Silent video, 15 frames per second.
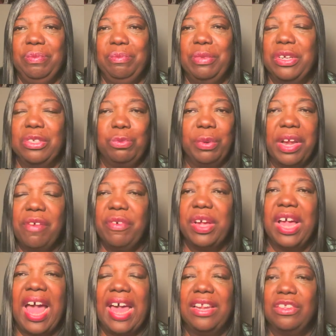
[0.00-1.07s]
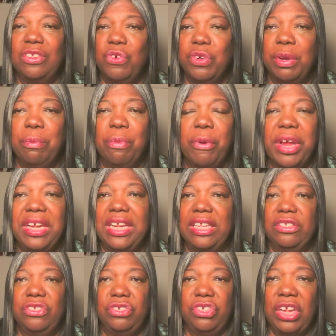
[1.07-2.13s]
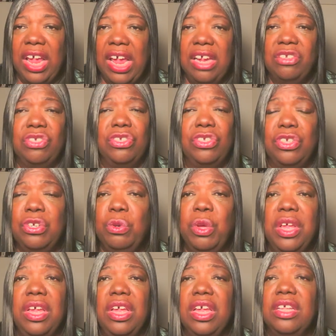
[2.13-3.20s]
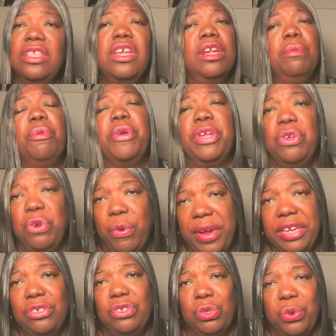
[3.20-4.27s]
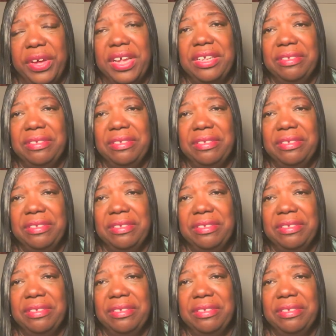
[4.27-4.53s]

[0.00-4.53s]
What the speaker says: Because whatever God is going to bring that's changed, is new, it's going to bring you great joy.